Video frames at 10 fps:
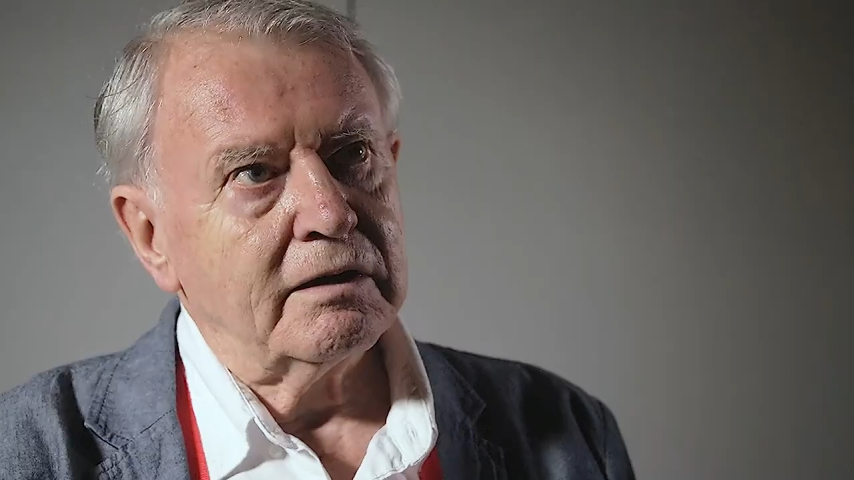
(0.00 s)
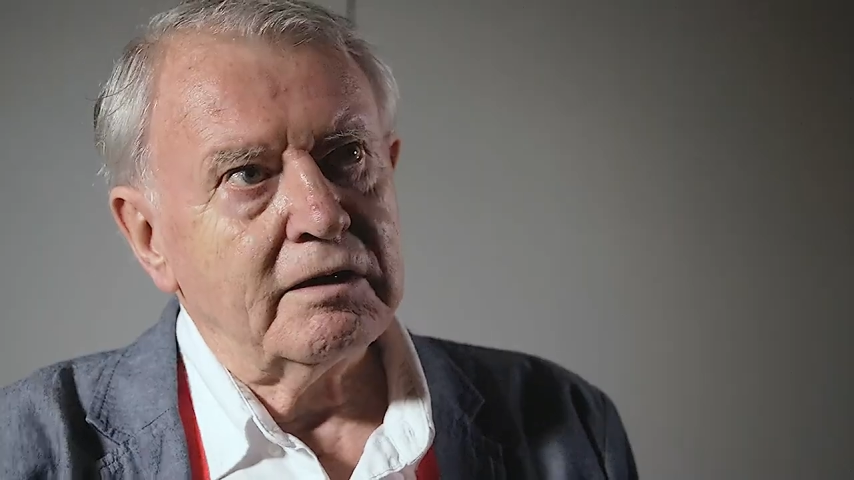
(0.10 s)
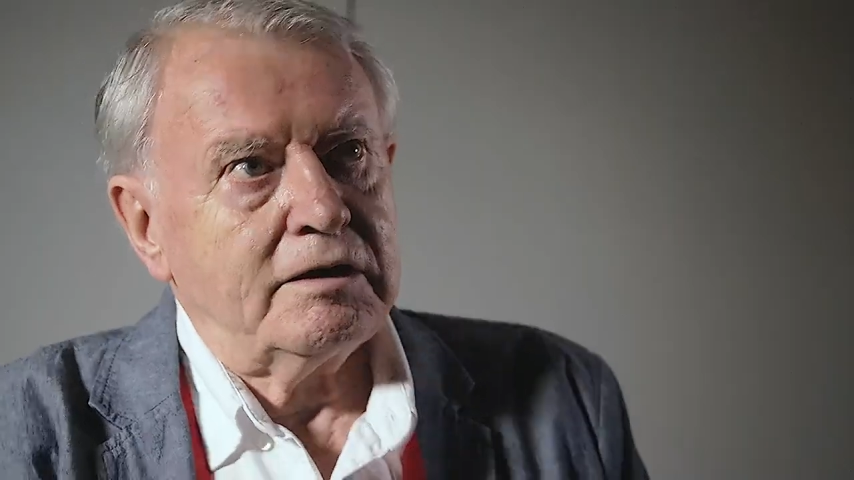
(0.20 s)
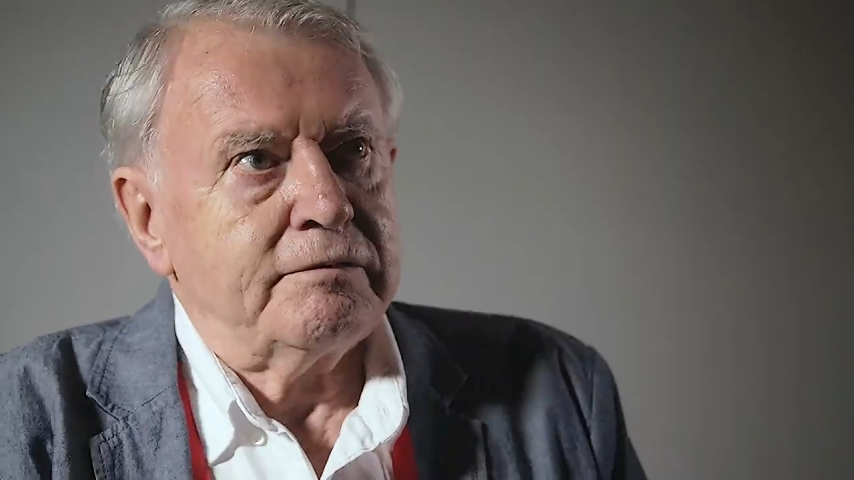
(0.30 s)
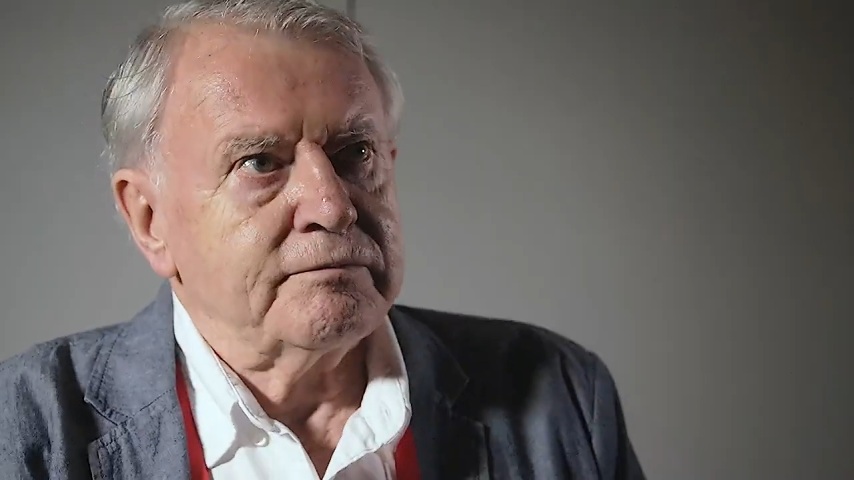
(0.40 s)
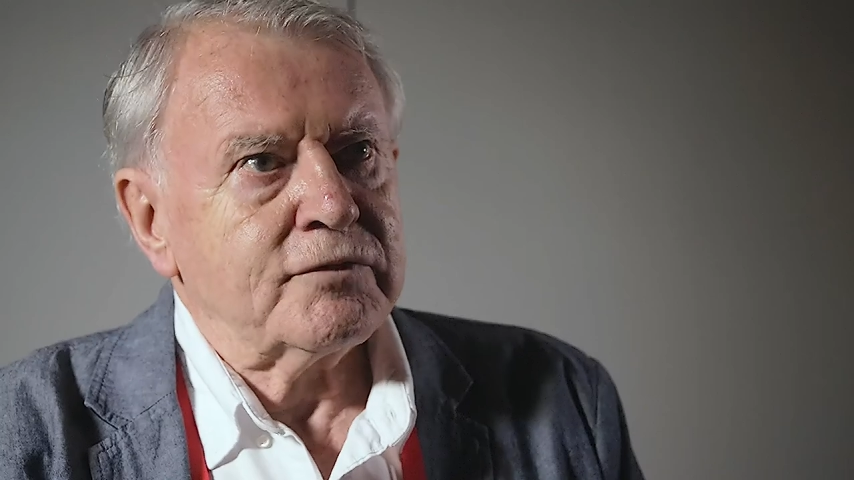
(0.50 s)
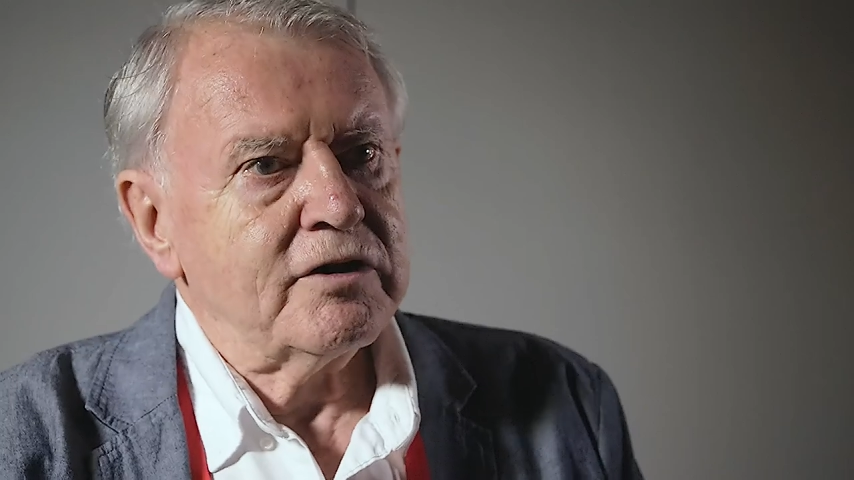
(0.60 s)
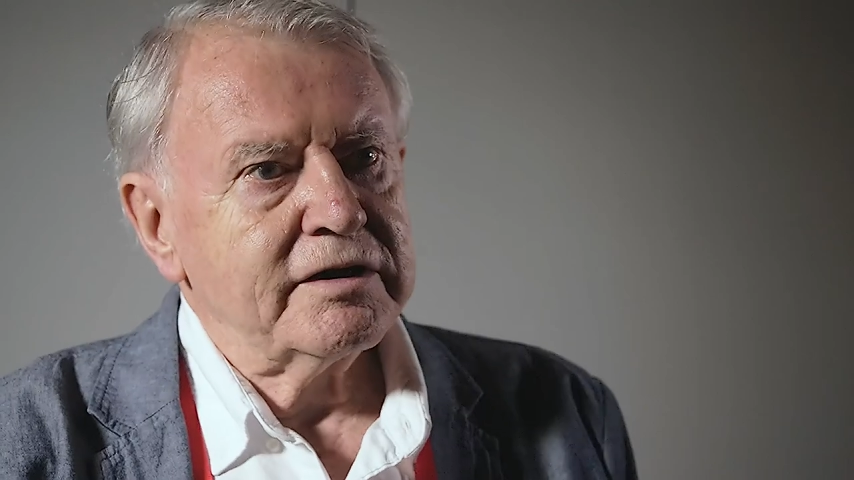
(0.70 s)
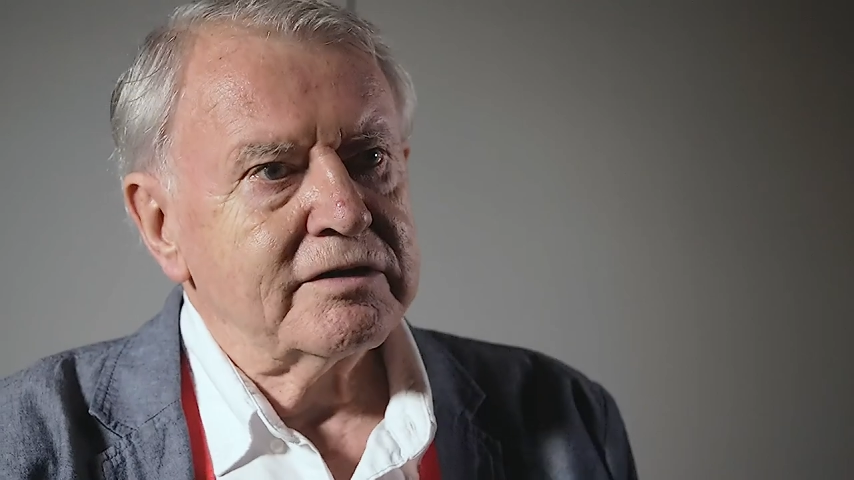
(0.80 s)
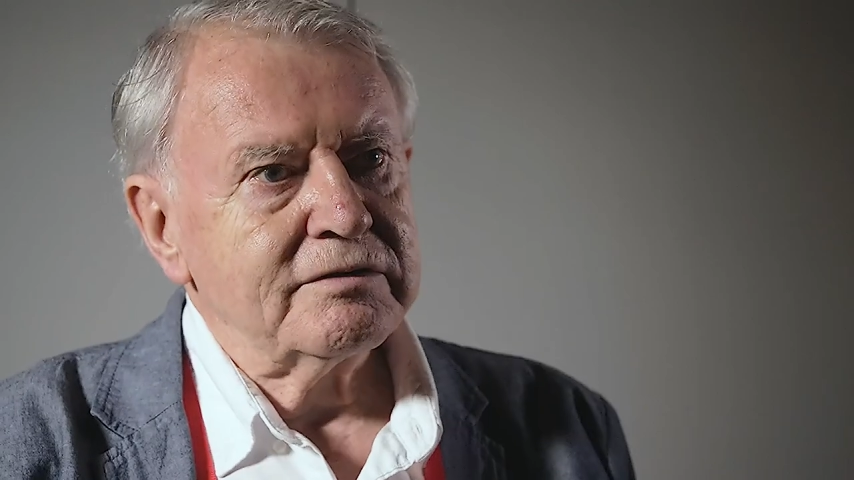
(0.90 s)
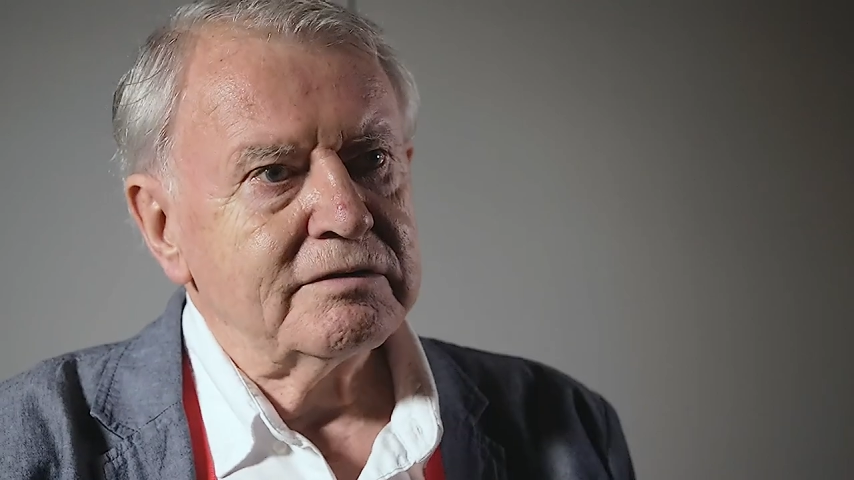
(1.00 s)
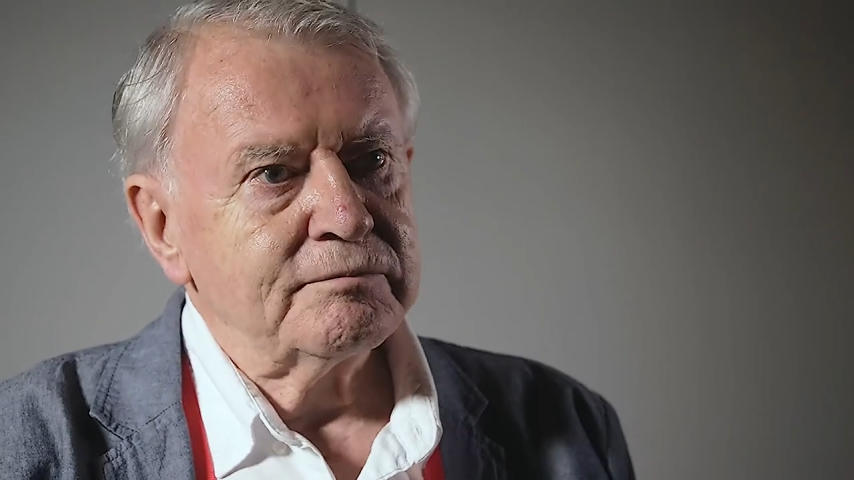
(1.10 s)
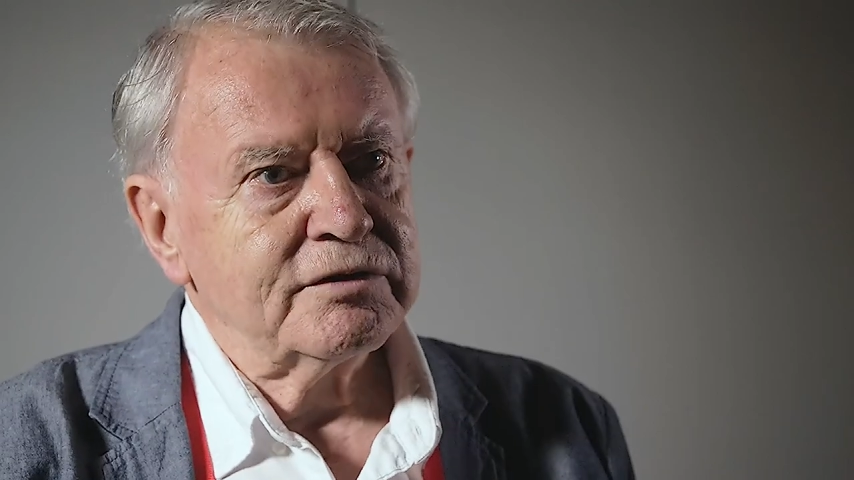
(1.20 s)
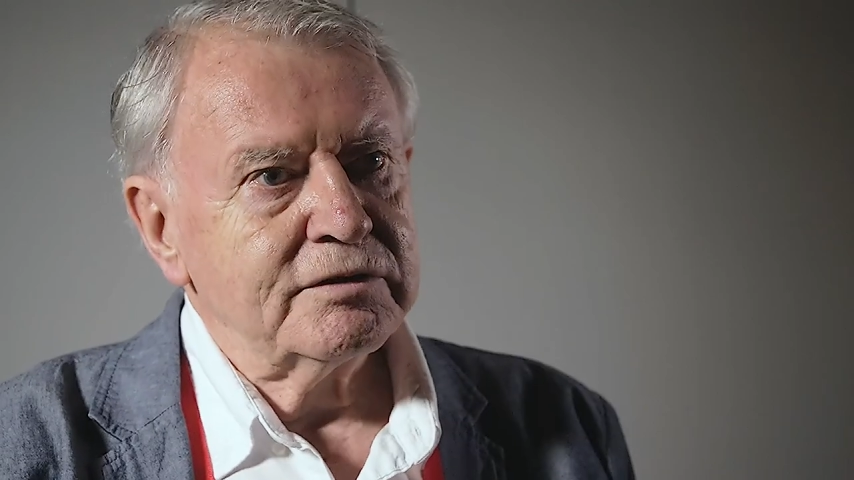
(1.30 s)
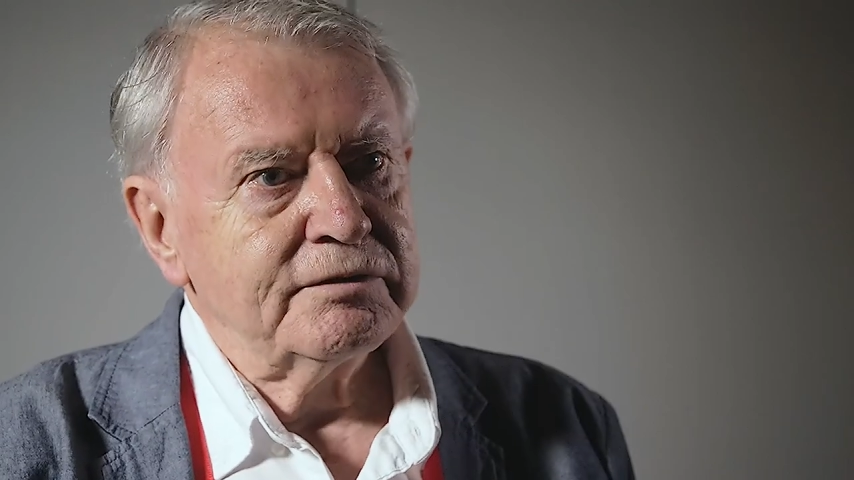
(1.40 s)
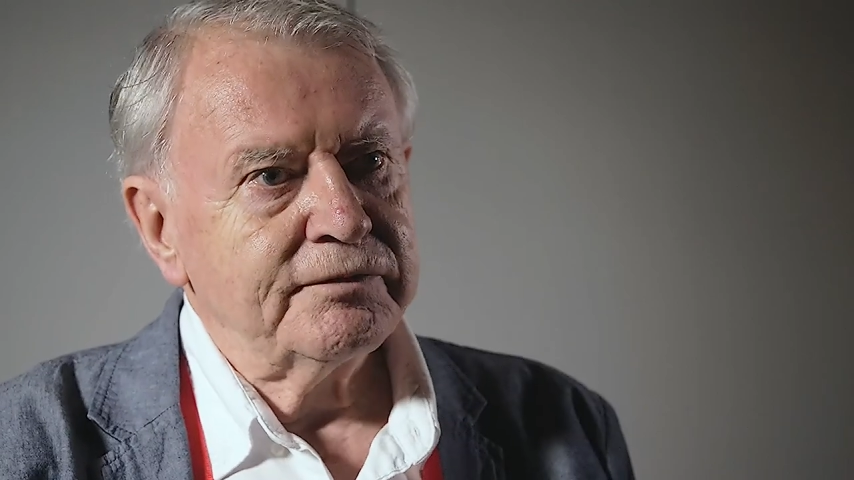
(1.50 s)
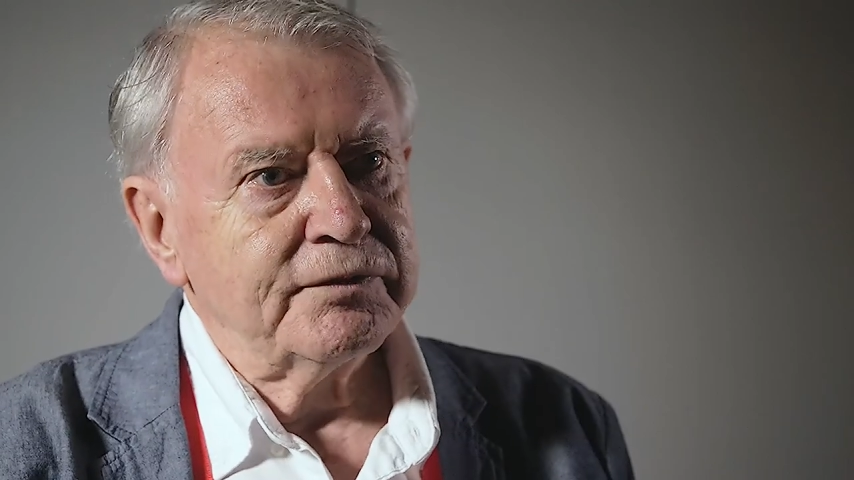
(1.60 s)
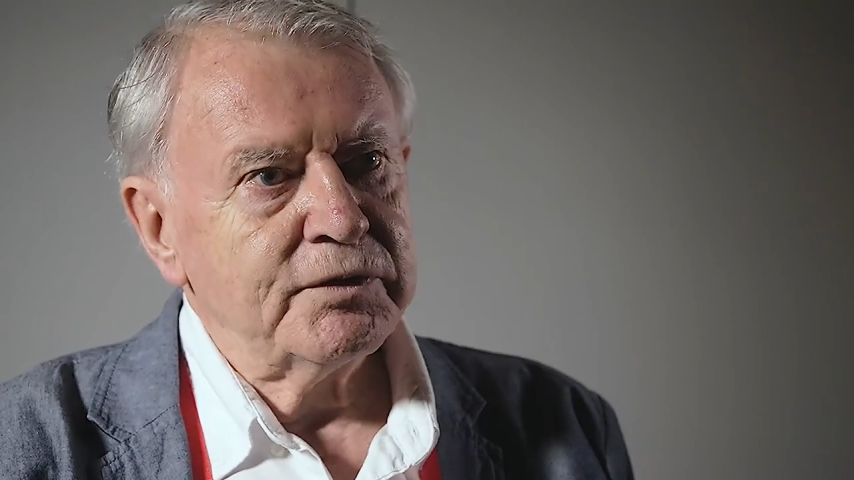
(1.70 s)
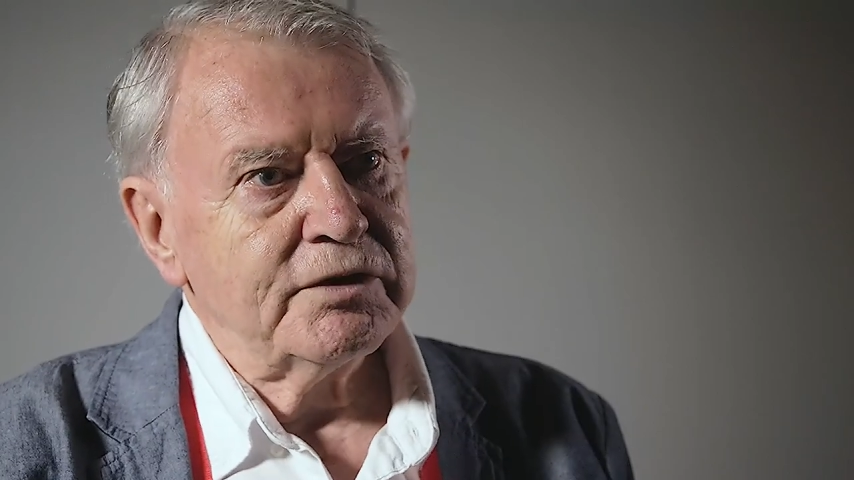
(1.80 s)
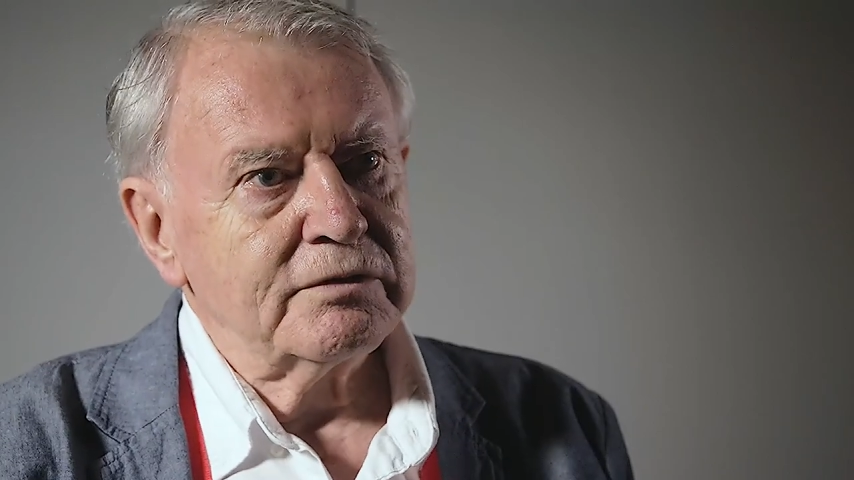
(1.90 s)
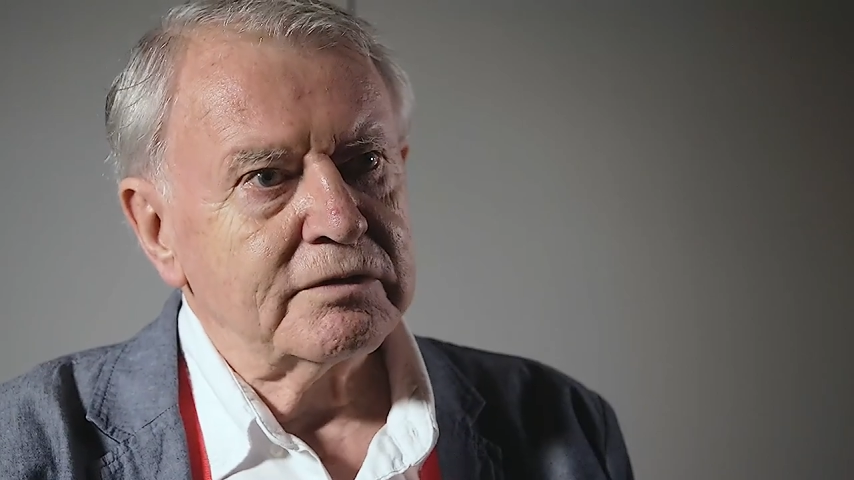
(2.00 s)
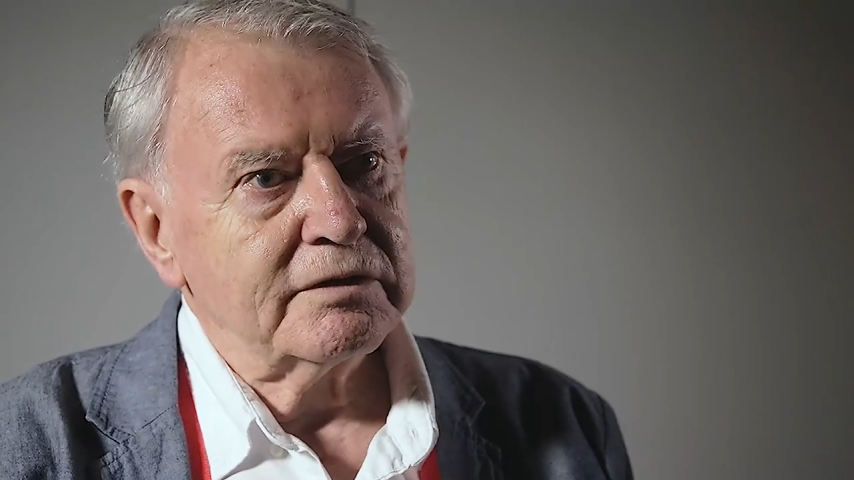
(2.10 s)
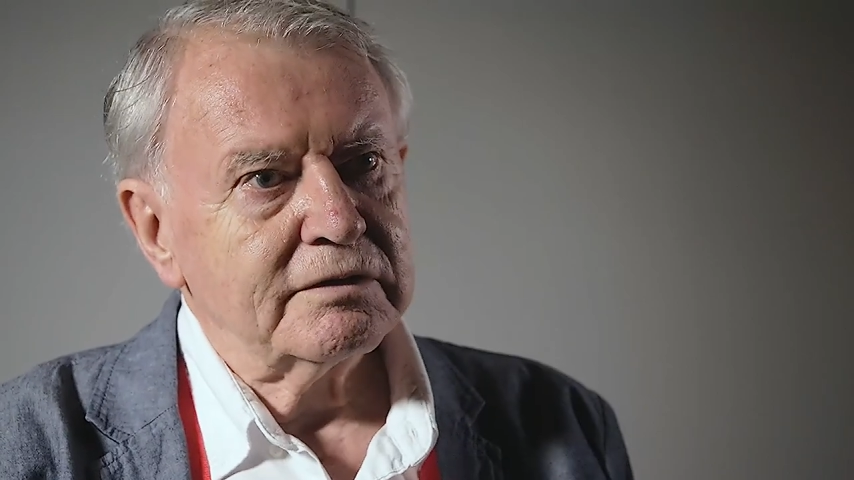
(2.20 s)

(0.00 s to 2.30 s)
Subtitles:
I'm trying to improve the world.